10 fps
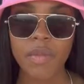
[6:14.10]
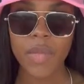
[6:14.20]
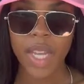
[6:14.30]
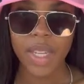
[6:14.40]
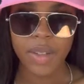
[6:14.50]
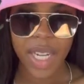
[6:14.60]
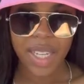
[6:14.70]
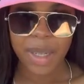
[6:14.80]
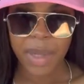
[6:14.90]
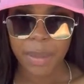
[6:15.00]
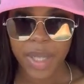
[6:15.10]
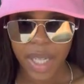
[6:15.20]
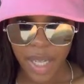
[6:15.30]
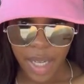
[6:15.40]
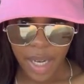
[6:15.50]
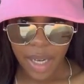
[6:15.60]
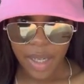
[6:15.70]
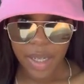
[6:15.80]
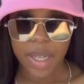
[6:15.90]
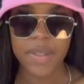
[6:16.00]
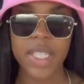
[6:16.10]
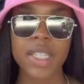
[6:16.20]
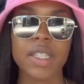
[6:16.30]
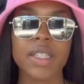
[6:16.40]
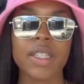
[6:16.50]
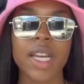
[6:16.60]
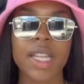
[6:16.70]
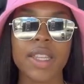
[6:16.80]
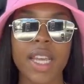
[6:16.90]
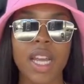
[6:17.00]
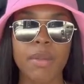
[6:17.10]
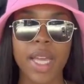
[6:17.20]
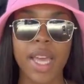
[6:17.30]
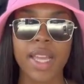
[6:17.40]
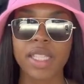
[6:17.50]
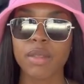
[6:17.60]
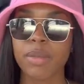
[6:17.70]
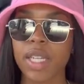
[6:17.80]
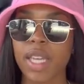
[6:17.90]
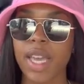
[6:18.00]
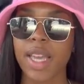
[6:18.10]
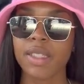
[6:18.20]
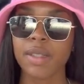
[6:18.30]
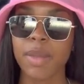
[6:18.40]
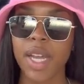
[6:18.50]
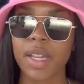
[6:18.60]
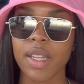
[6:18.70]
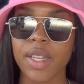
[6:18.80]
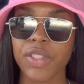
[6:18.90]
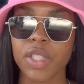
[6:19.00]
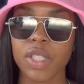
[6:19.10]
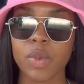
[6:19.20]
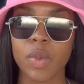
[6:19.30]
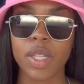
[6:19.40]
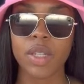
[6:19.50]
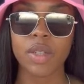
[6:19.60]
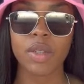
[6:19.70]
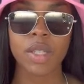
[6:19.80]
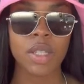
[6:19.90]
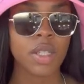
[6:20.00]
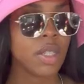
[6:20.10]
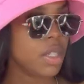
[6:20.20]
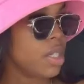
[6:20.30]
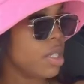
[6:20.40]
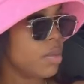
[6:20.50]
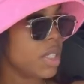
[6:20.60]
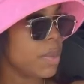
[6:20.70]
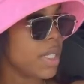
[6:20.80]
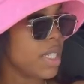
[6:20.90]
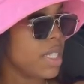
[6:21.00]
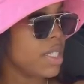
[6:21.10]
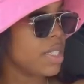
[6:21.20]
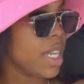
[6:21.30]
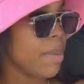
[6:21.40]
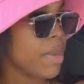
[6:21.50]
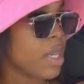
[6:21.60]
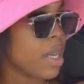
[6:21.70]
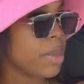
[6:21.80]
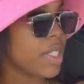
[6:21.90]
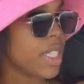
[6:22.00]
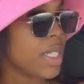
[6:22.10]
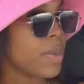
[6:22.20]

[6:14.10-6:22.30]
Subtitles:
Hey, do y'all like my bucket hat? I love it. I think I'm gonna add some bucket hats to my collection as well. Just because I've been obsessed